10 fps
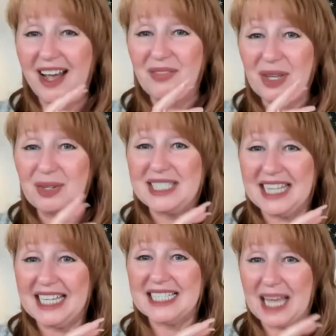of those
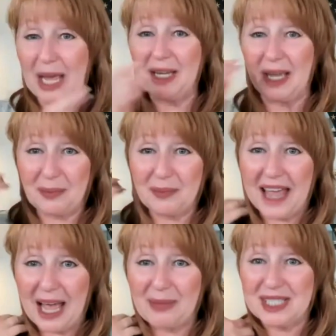things coming up.
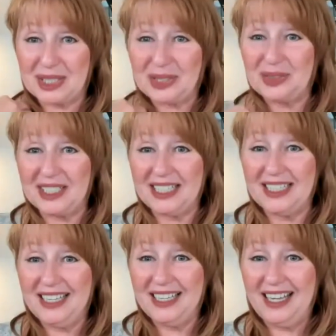Absolutely.
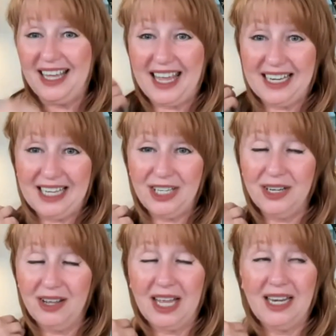And, and
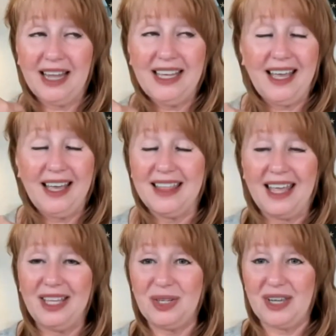you know, and I can't
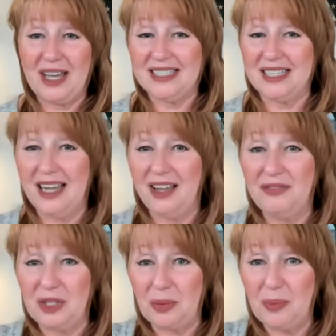thank you guys
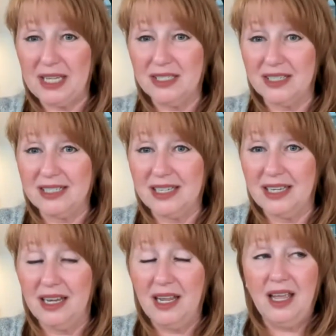enough for your patience
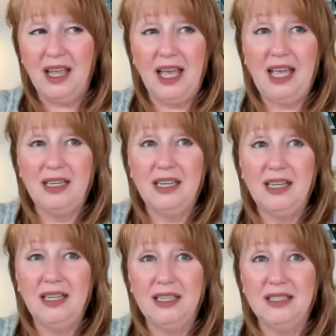and and
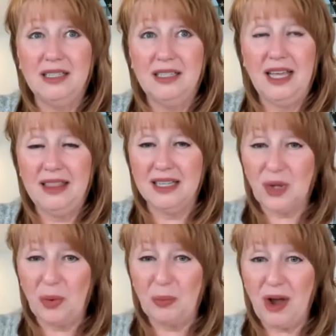in in this
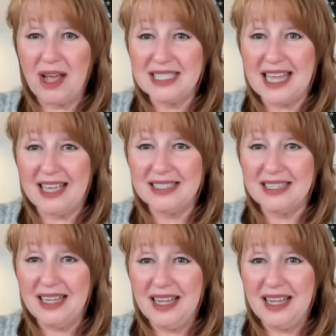whole process